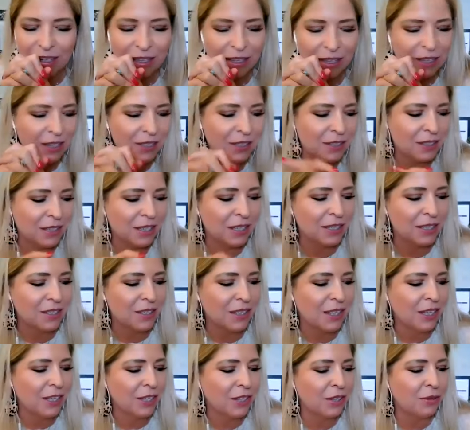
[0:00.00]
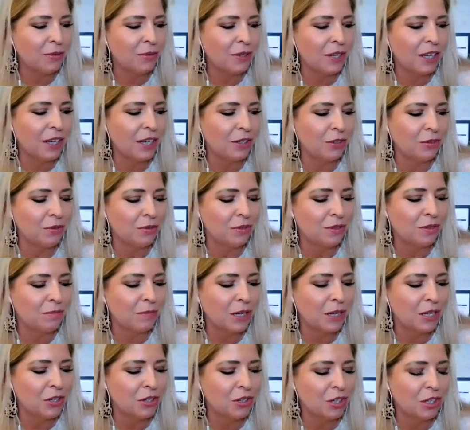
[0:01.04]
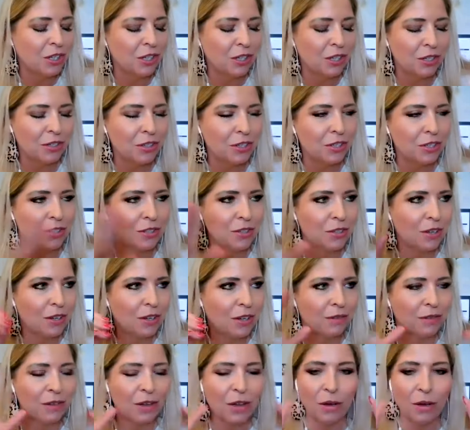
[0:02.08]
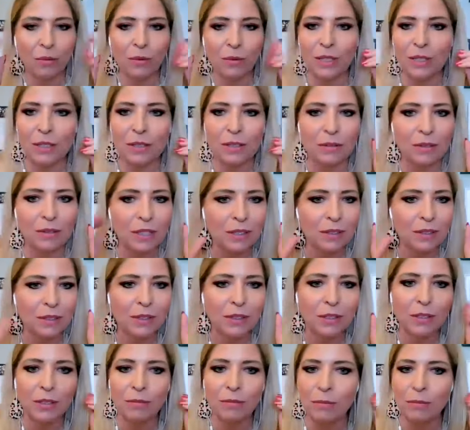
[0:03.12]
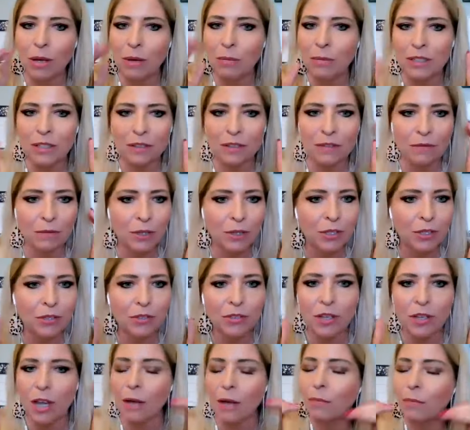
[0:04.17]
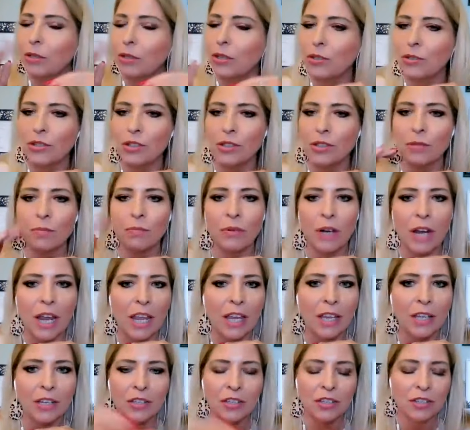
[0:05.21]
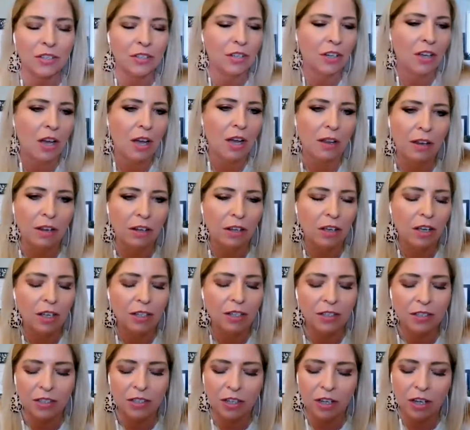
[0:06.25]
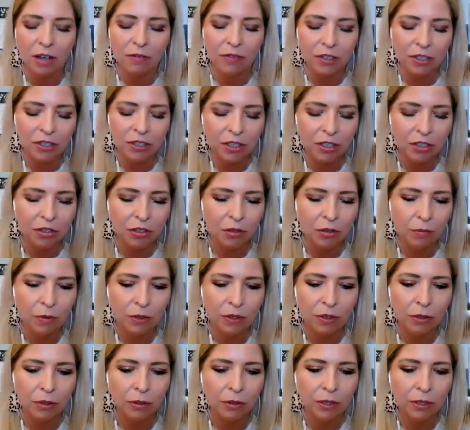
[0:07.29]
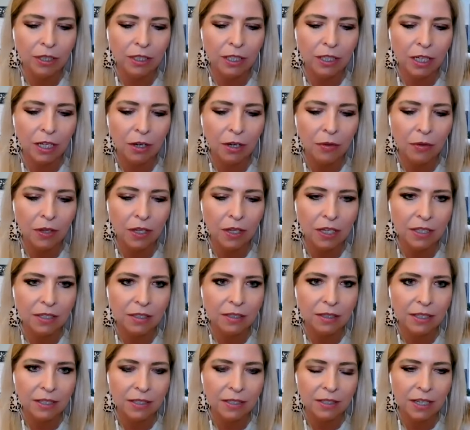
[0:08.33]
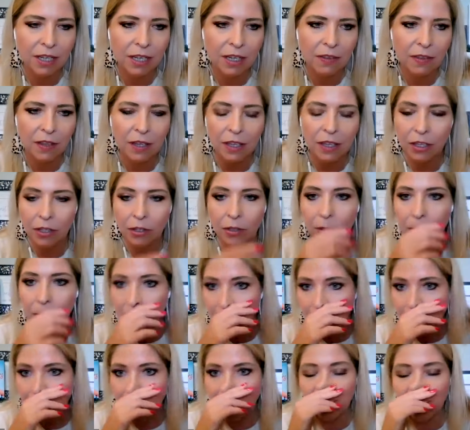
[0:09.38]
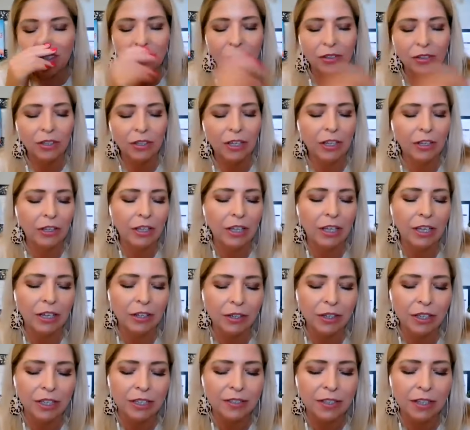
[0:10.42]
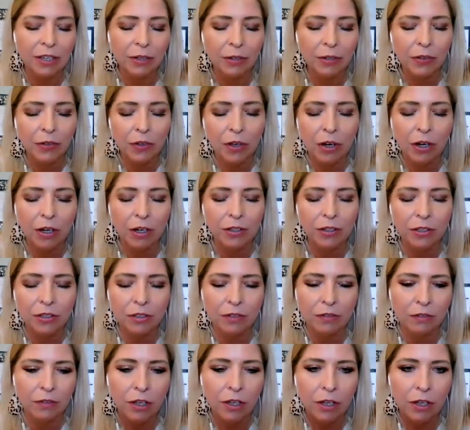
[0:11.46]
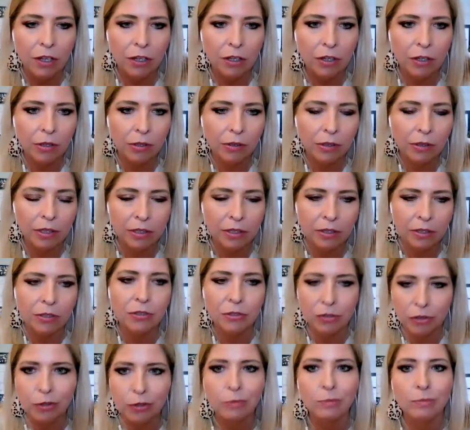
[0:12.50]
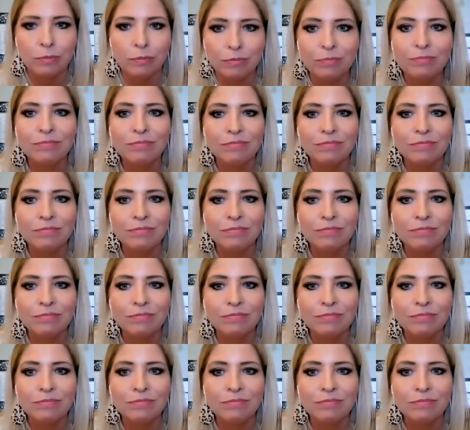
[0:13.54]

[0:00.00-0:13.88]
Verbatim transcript: uh, it's it's like you, Dan, you mentioned, you just always these little moments of where you stop and you're just praying. It's just a con- constant conversation with the Lord. And I know that he's listening, and that he'll hear, he hear, is hearing the hearts of your listeners too.